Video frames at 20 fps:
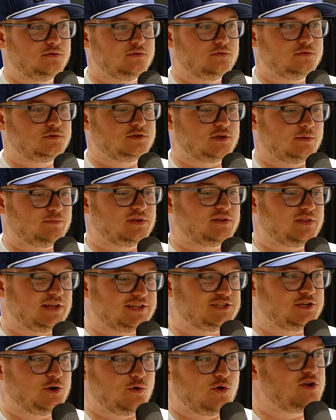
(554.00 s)
something
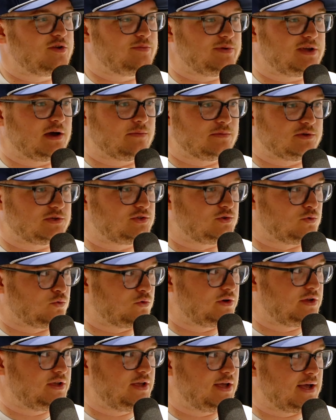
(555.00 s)
that's going to become a
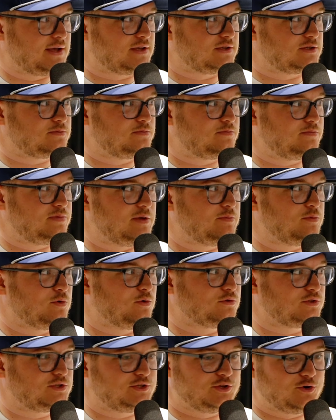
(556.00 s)
story as mm-hmm.
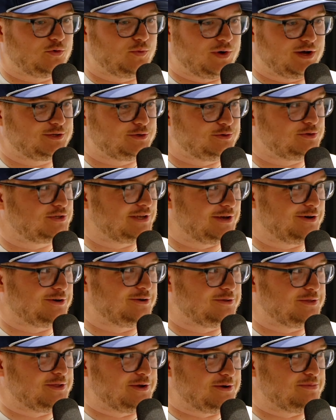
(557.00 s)
people still want to
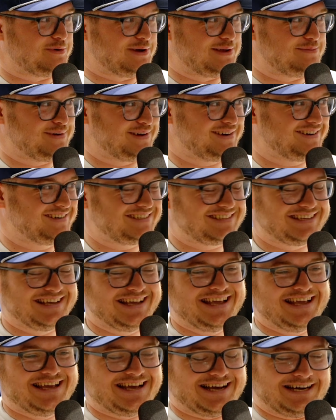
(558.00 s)
sell their blade putters.
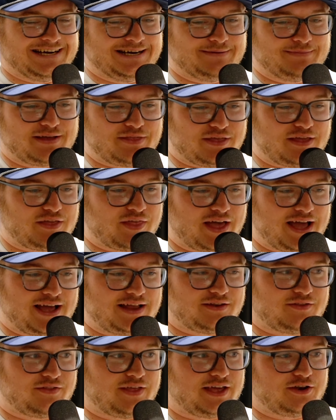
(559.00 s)
Right. Um, I think
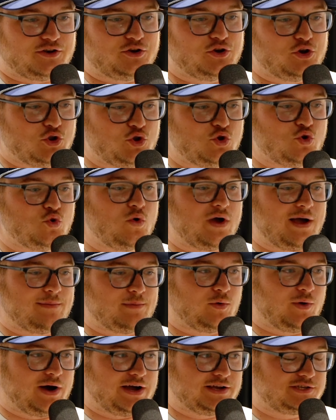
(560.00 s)
that that new
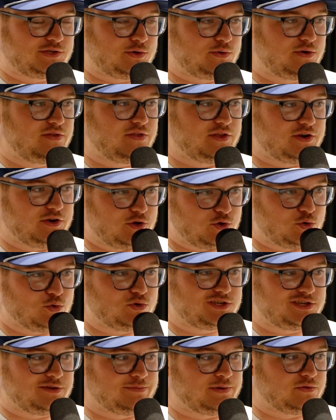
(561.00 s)
MOI story, the new
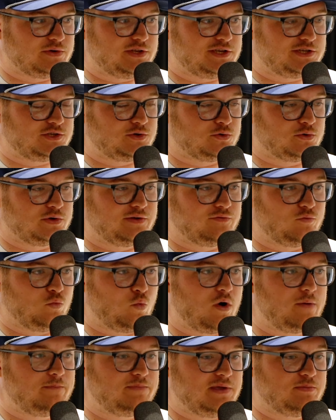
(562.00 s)
stability story of
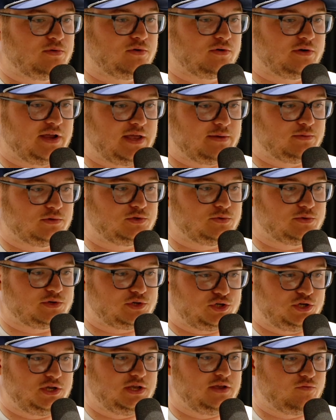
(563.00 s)
what people are able to
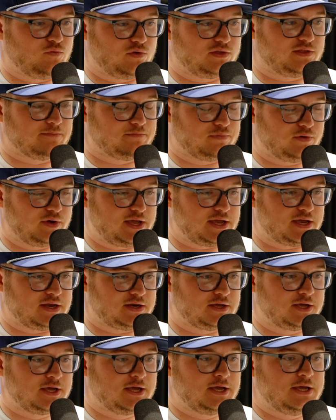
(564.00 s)
achieve with a
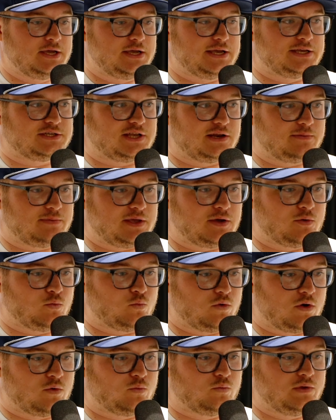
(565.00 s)
blade is going to be a,
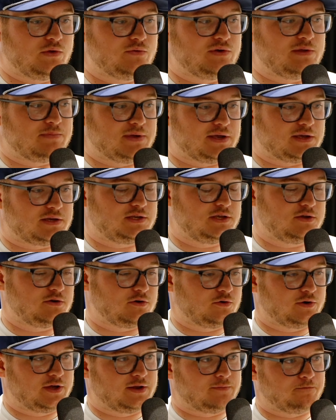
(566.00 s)
a really big
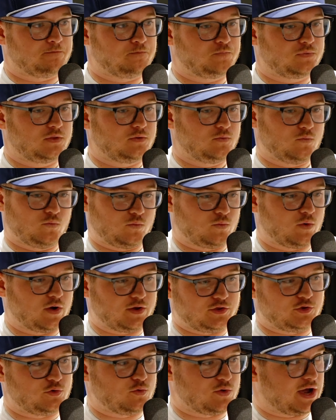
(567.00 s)
deal. And
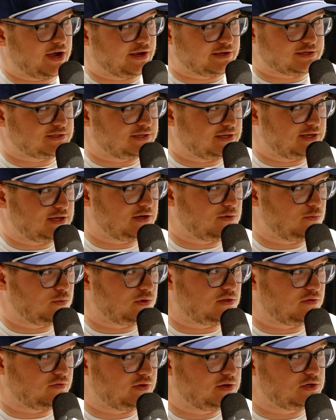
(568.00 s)
what you guys did
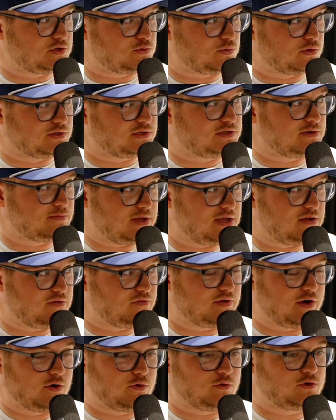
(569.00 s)
with the vintage one to me
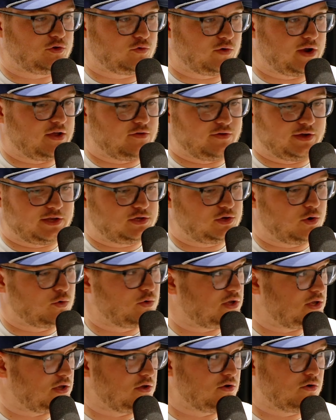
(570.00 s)
felt great. Like toe
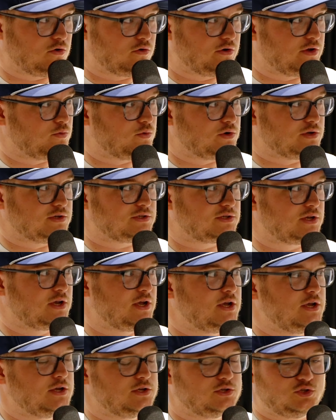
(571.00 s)
to heel, it was right.
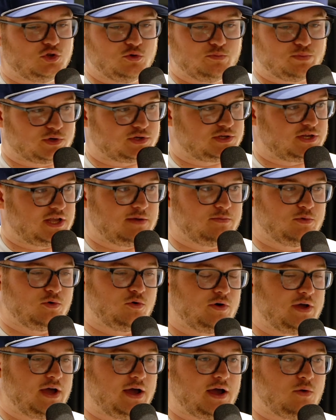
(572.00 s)
super
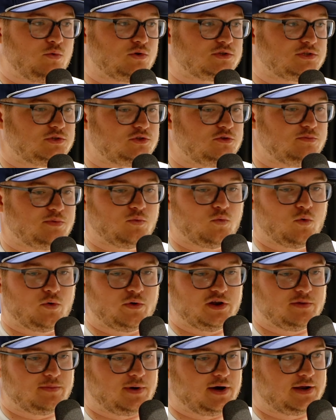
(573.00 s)
stable. I wasn't super
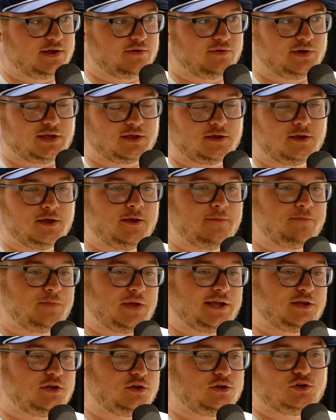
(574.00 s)
worried about it. Like
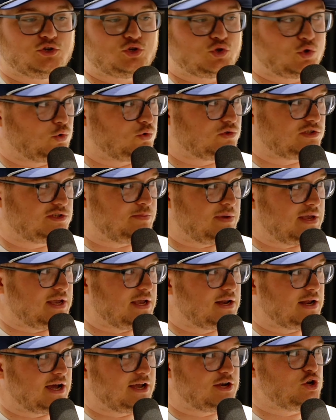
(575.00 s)
I could control
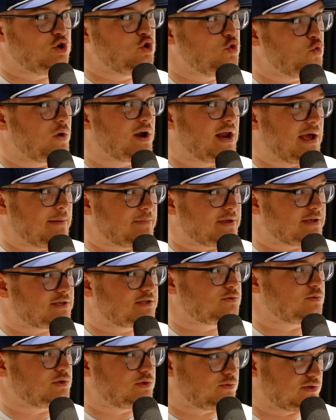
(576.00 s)
speed. I knew when I
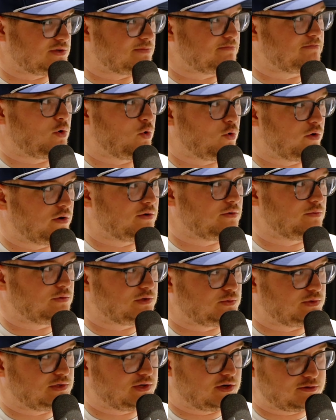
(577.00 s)
missed, which was important,
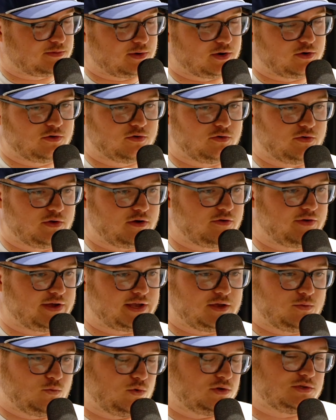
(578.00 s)
which we talked about earlier.
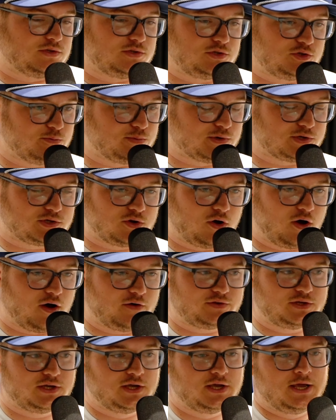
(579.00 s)
Like it wasn't super
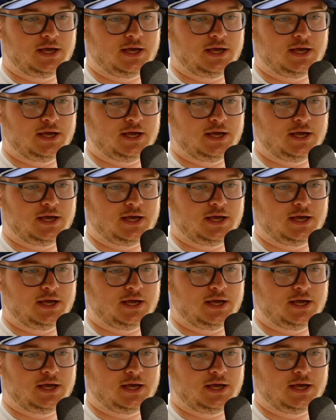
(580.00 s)
soft.